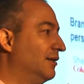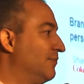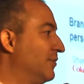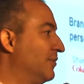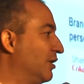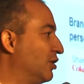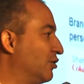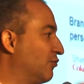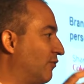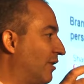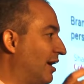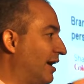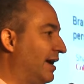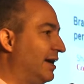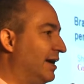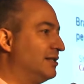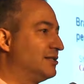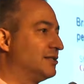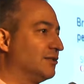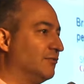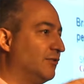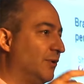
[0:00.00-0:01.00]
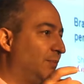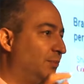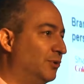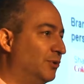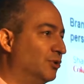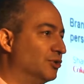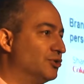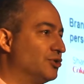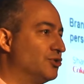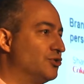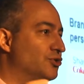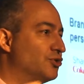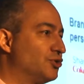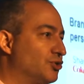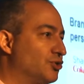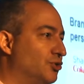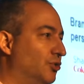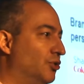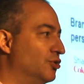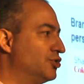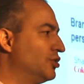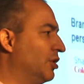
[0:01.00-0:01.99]
their grades and reports and
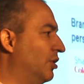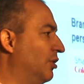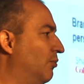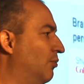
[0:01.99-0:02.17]
scores.